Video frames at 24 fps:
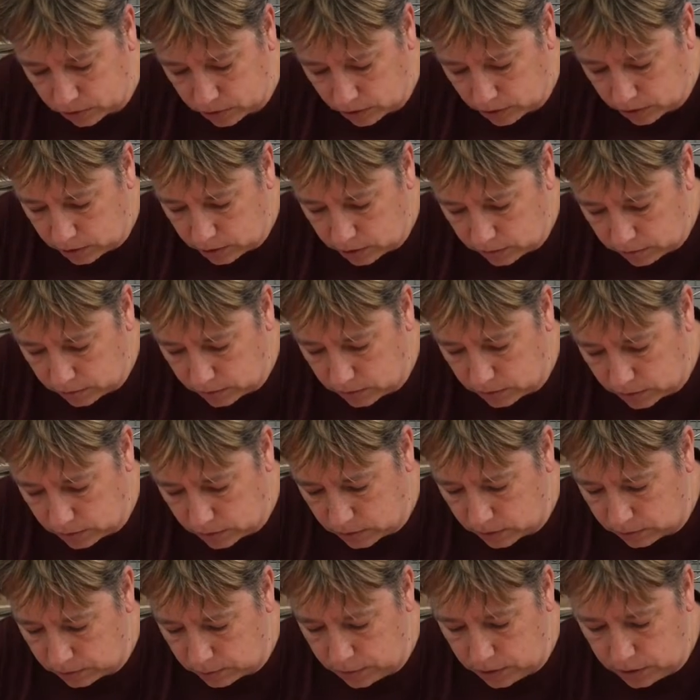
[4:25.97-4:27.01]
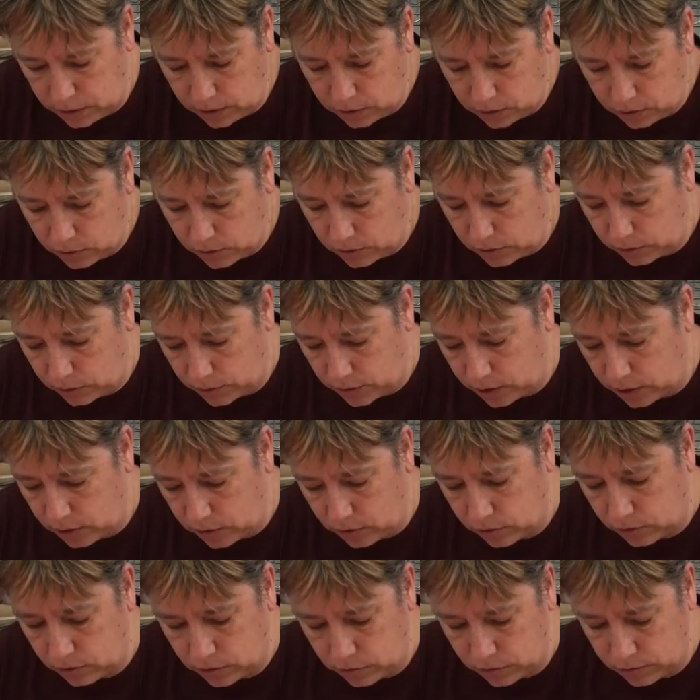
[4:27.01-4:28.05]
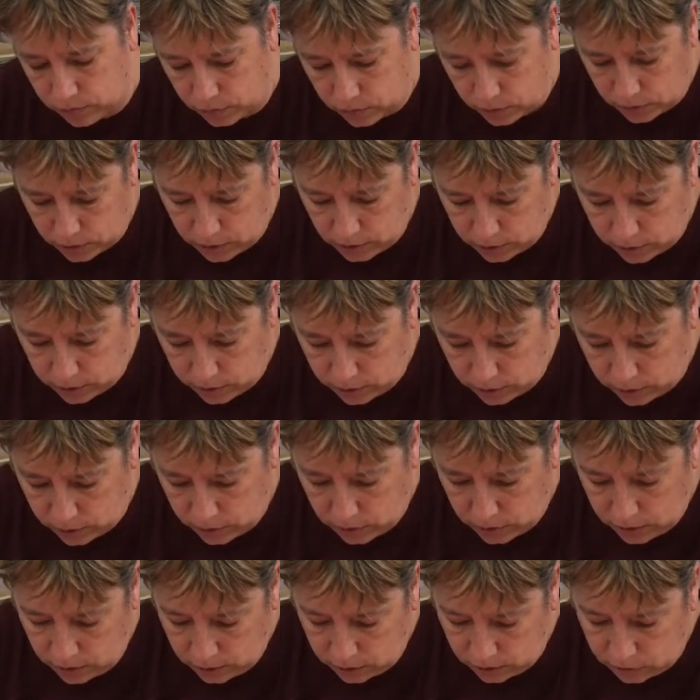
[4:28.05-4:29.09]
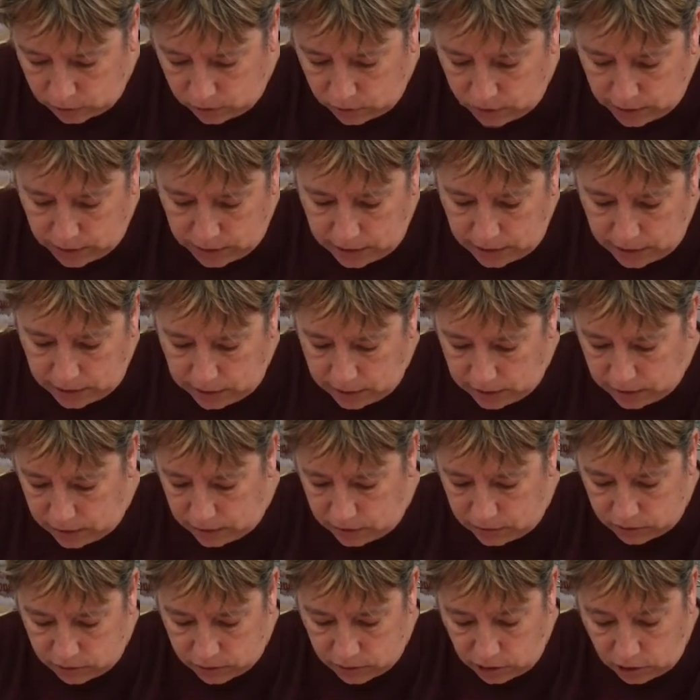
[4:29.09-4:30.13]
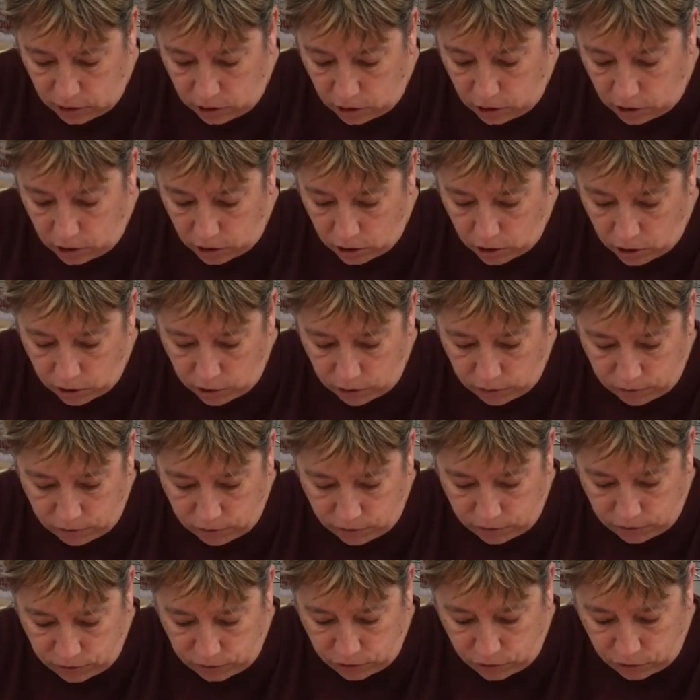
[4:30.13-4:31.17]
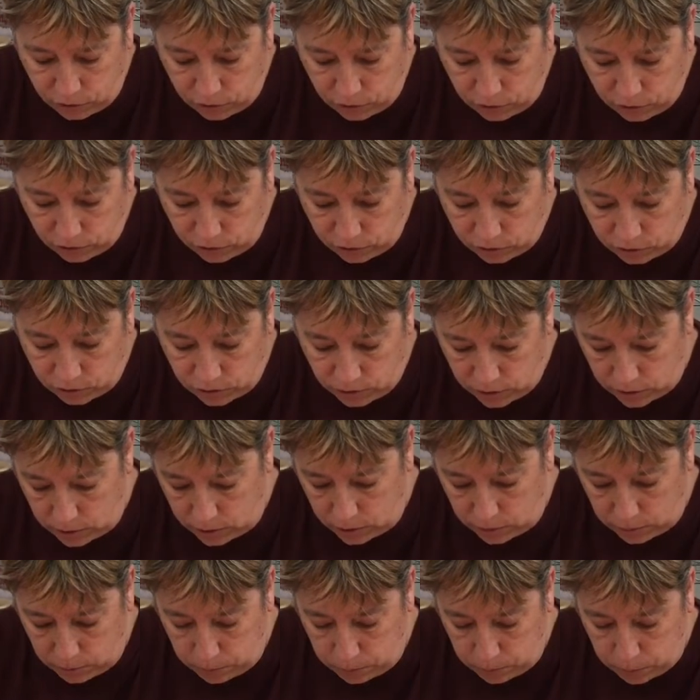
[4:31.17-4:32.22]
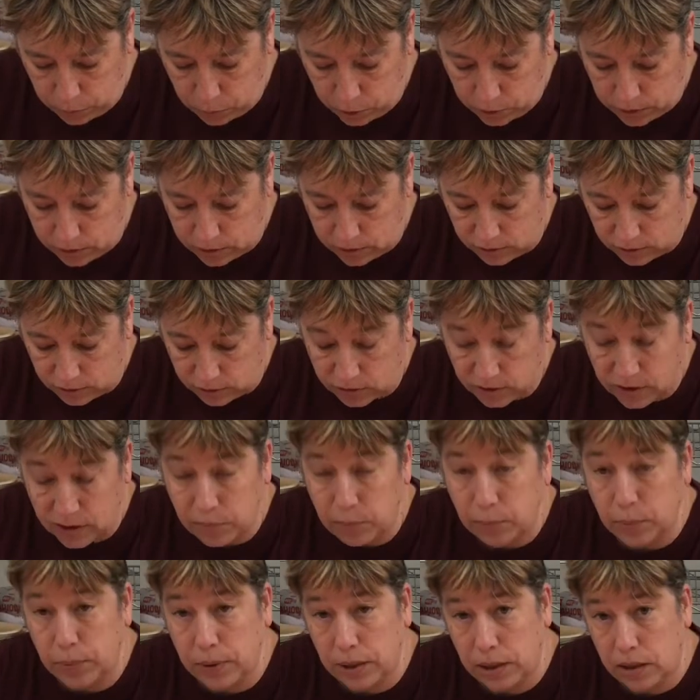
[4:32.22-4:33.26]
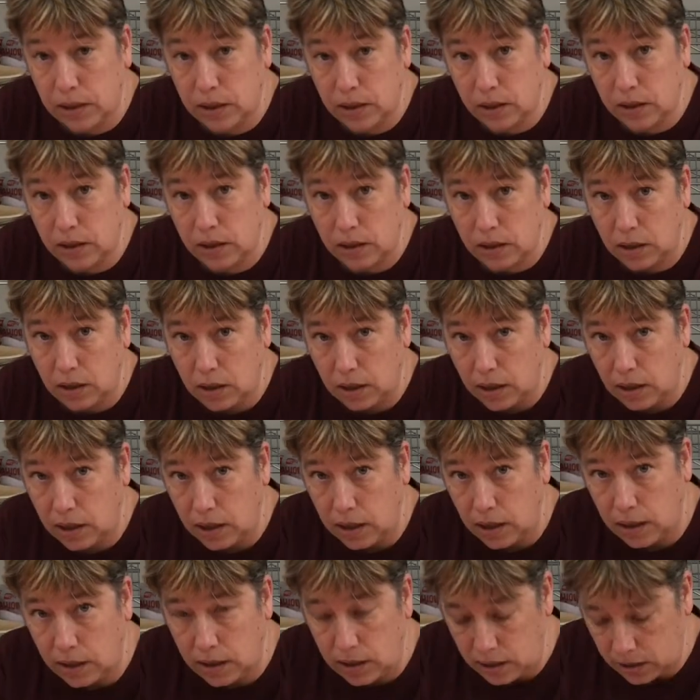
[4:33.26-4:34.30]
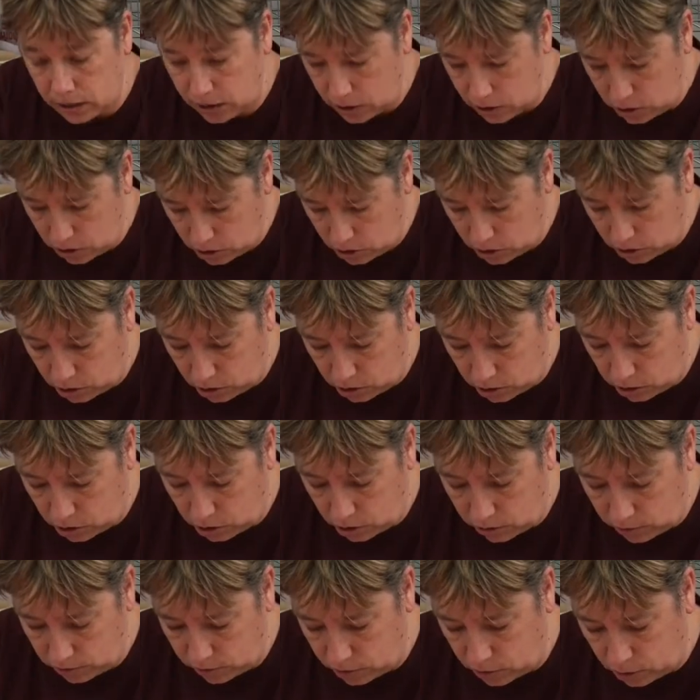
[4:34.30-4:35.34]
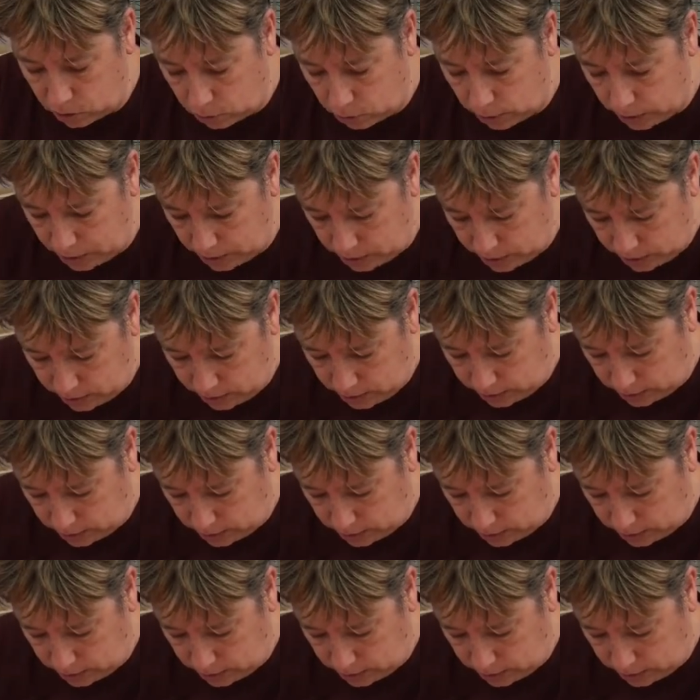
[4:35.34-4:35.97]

at it and let me know how it goes. Okay, so that is carve first, put the slip in, and then carve away the